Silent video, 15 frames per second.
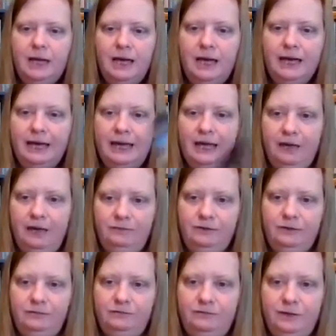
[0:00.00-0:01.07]
I
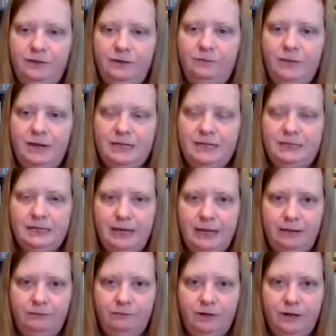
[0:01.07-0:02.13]
haven't found my
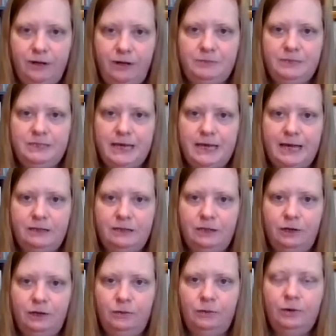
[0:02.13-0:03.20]
10 of cups yet,
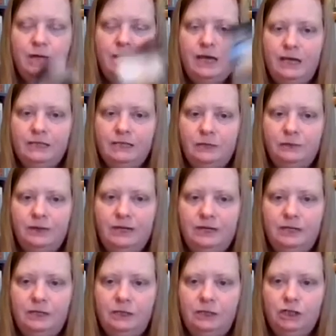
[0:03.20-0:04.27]
though. And so I
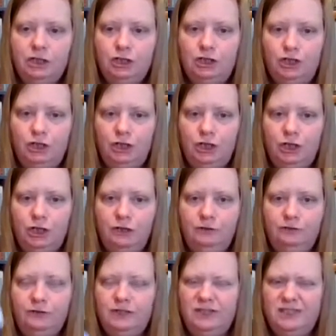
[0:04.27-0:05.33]
need to
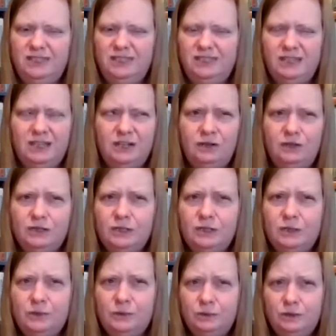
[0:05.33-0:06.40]
shift. This can
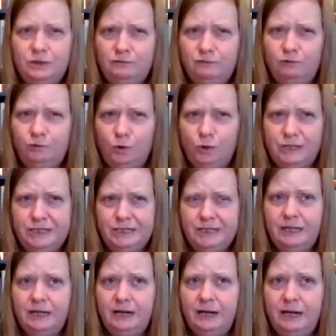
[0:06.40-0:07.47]
also, the 4s and
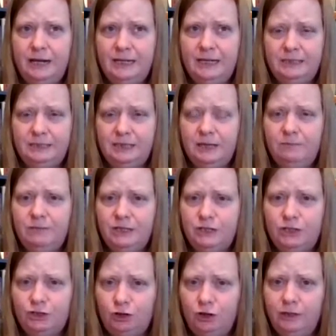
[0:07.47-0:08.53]
the 9s can be
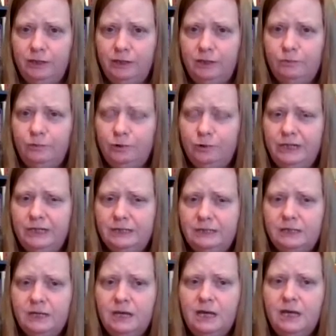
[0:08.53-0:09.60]
stalling points.